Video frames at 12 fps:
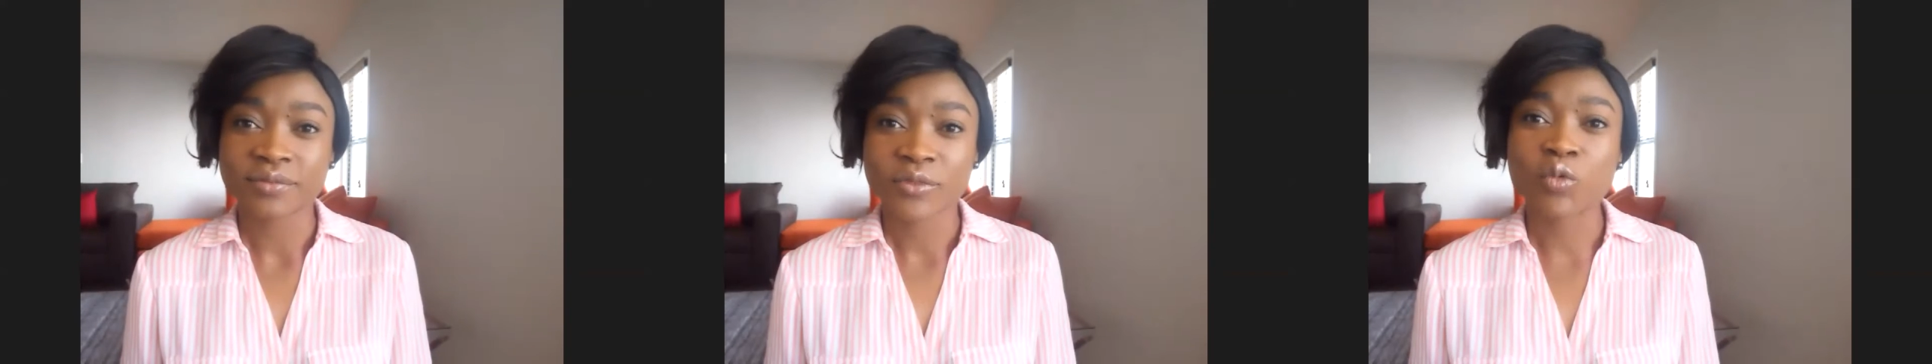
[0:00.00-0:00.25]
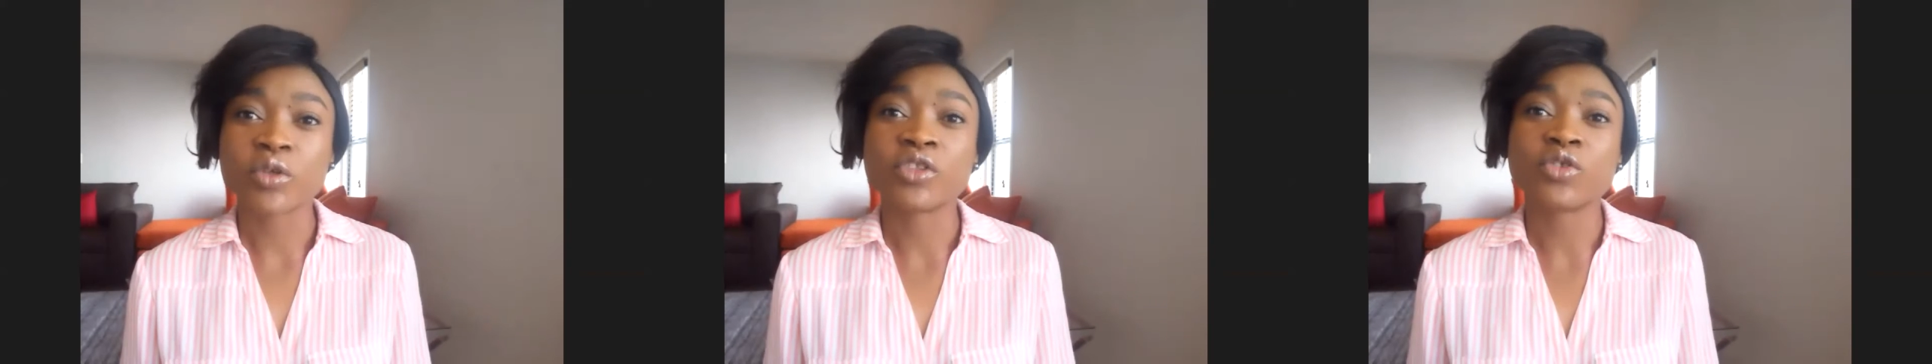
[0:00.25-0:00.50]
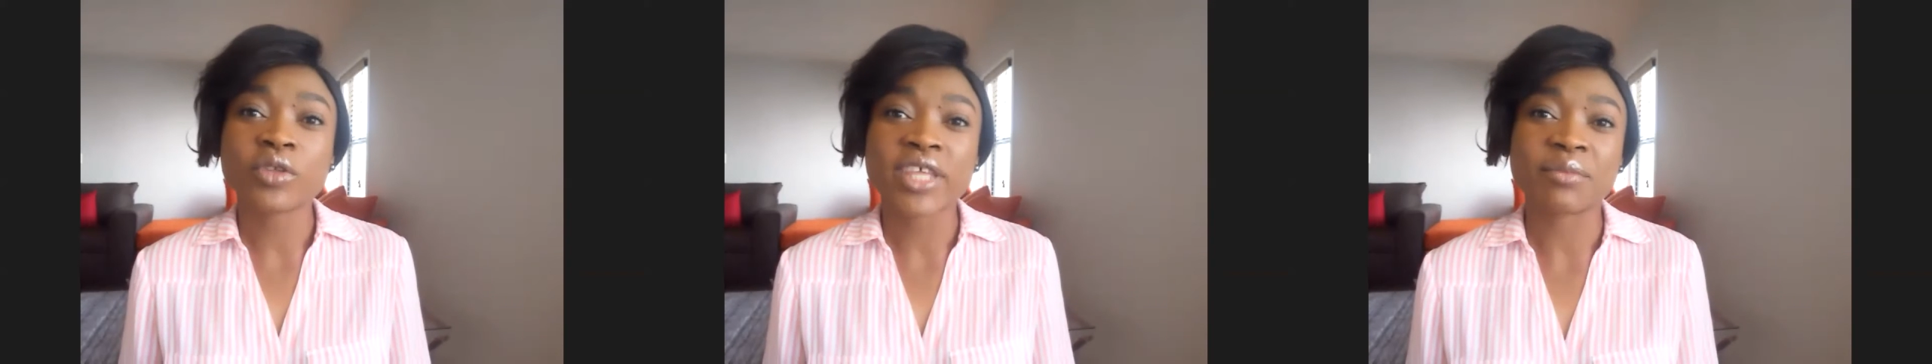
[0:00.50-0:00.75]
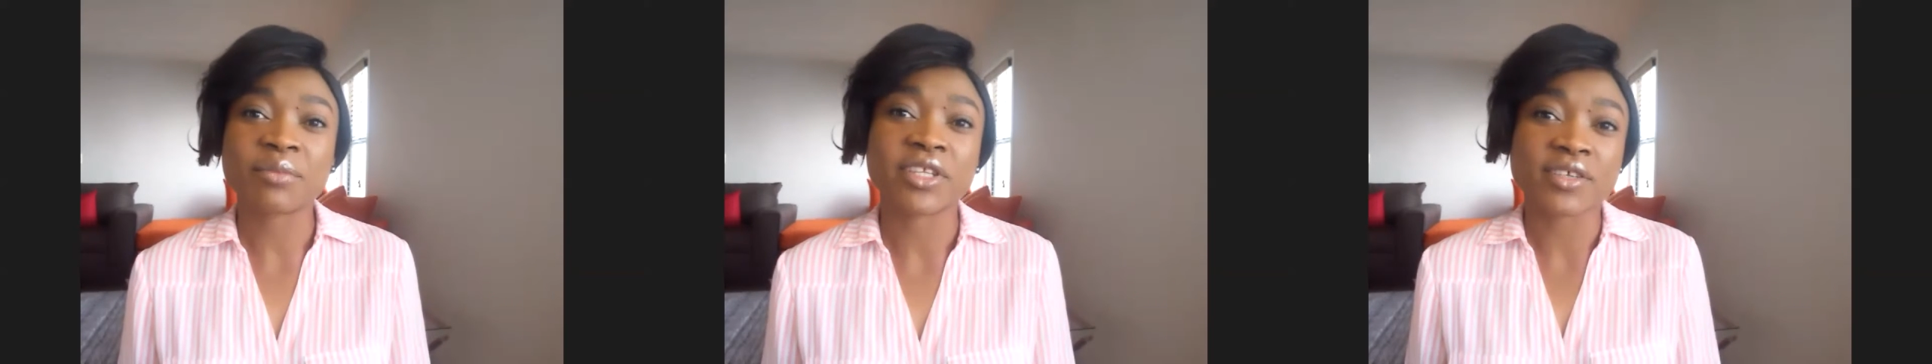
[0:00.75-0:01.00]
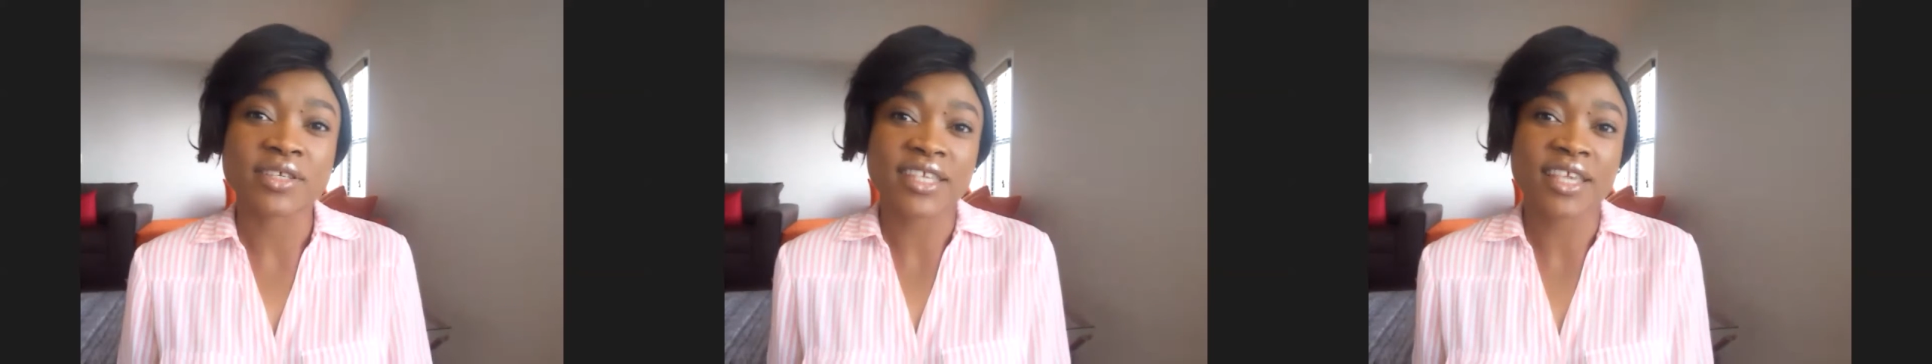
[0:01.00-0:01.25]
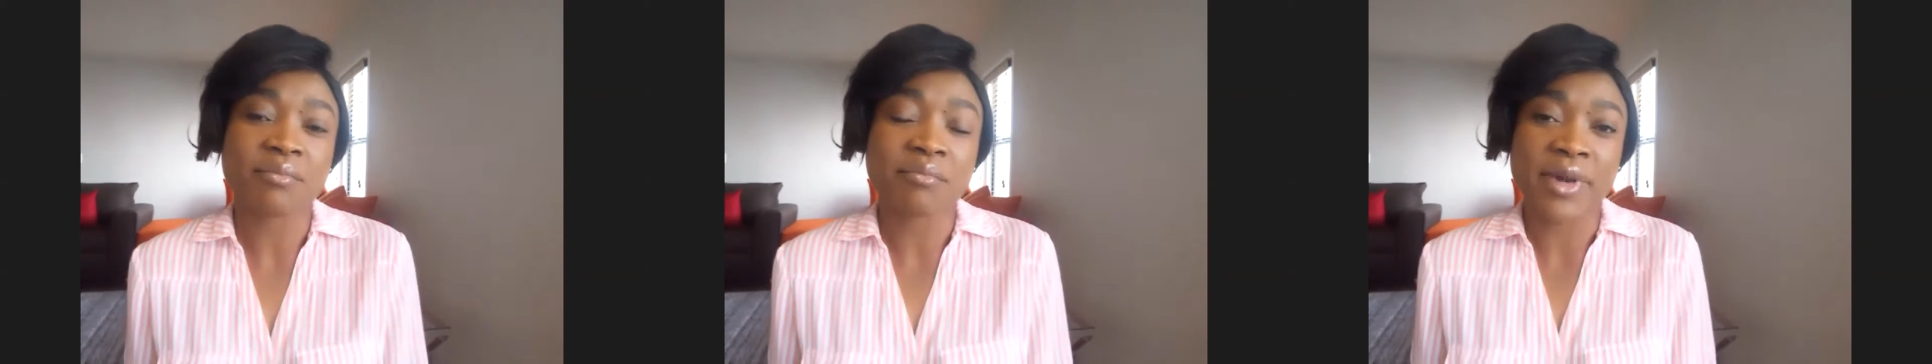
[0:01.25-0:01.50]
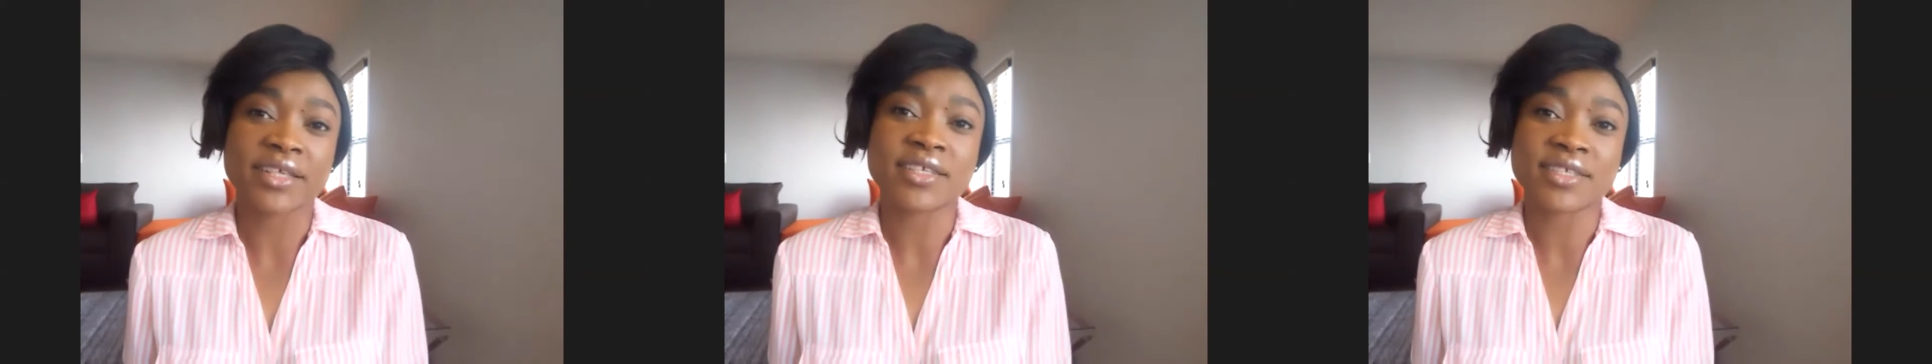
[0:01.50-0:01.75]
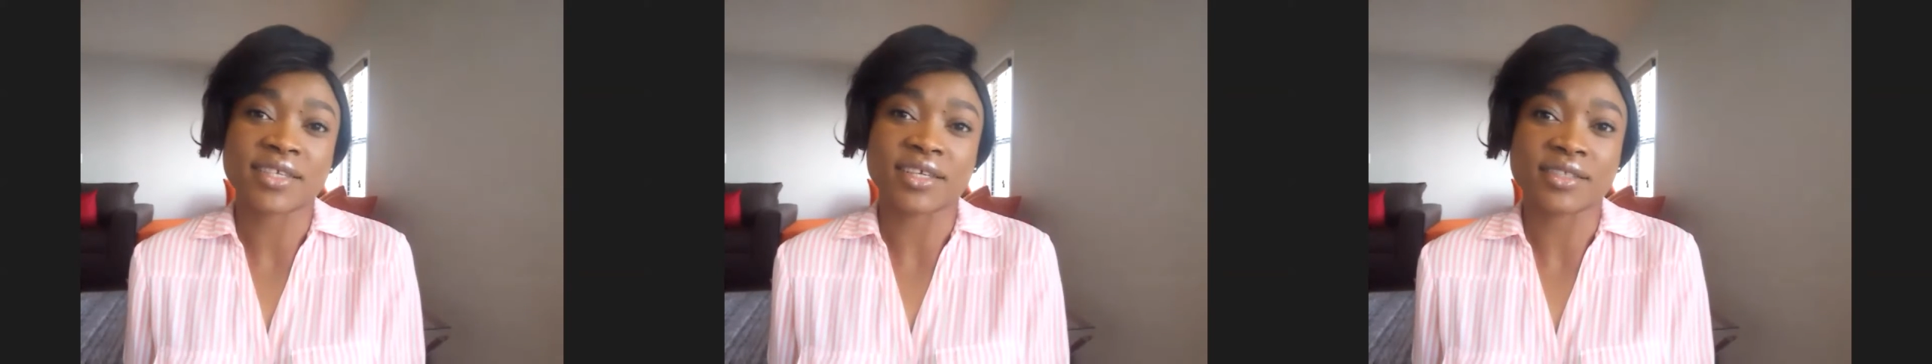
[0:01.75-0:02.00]
we do them in the same
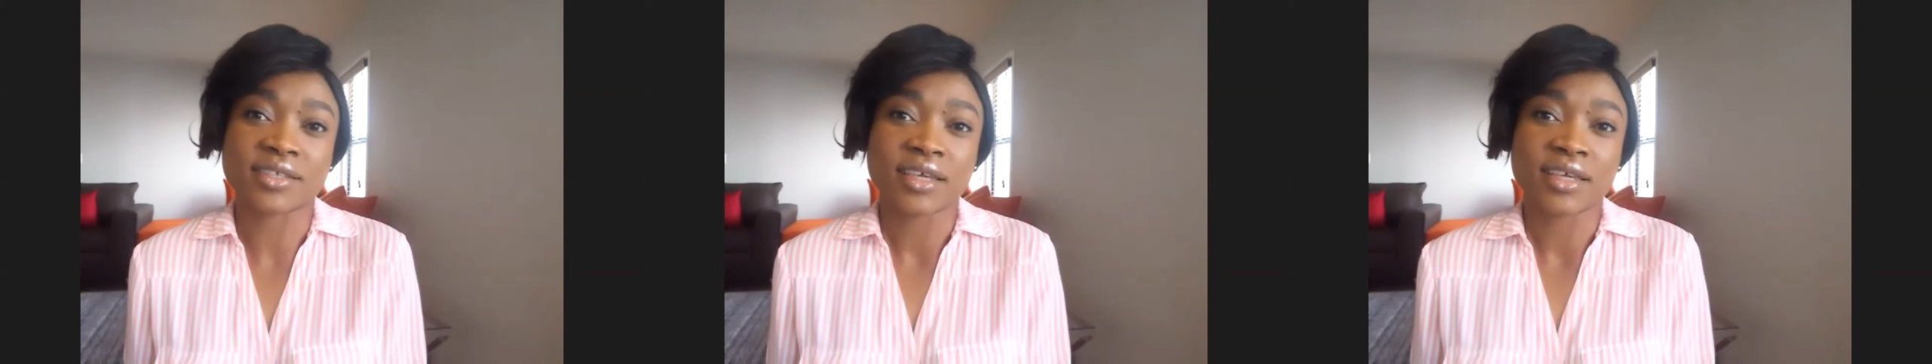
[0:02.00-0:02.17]
mindset,